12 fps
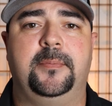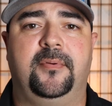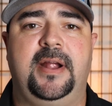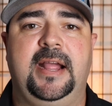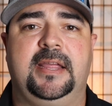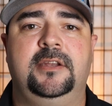the
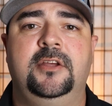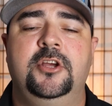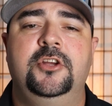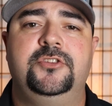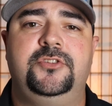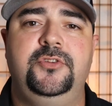bracket
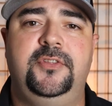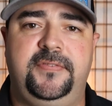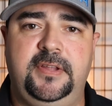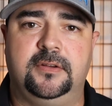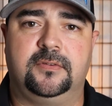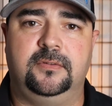to the
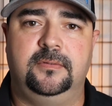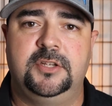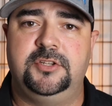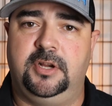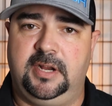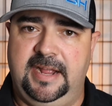vehicle.
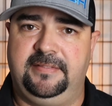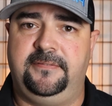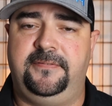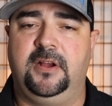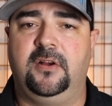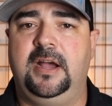So you're gonna have to
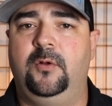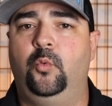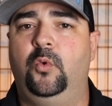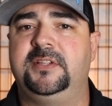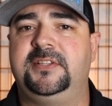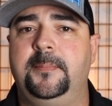figure
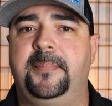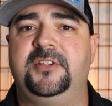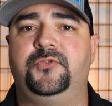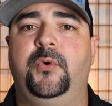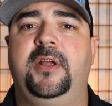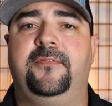out what's the
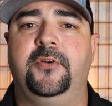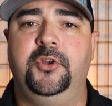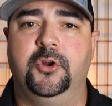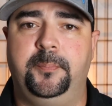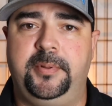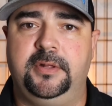best way for
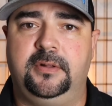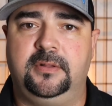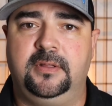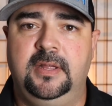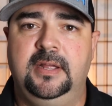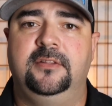your
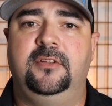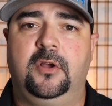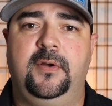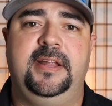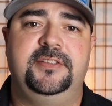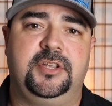build to
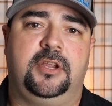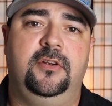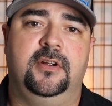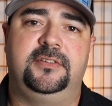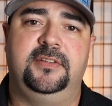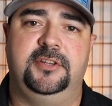go ahead and
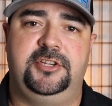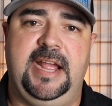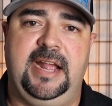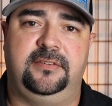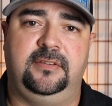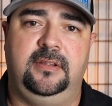secure it to the
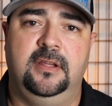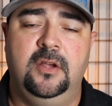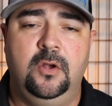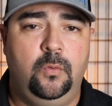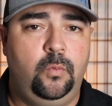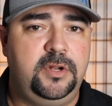chassis.
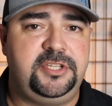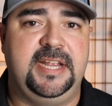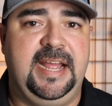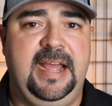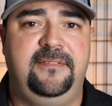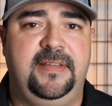Once you
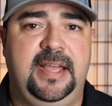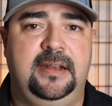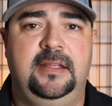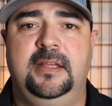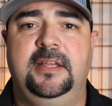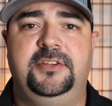have
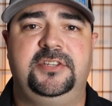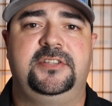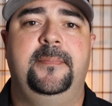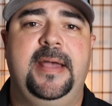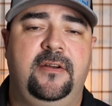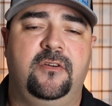that, it's just a
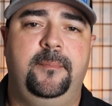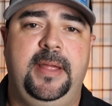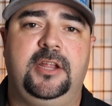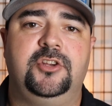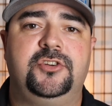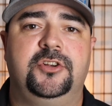matter of
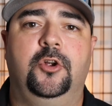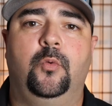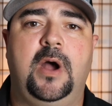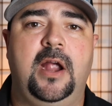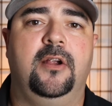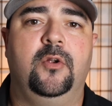making sure your
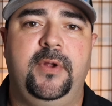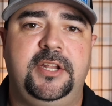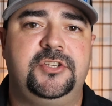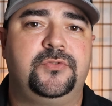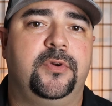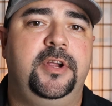wiring
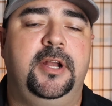reaches where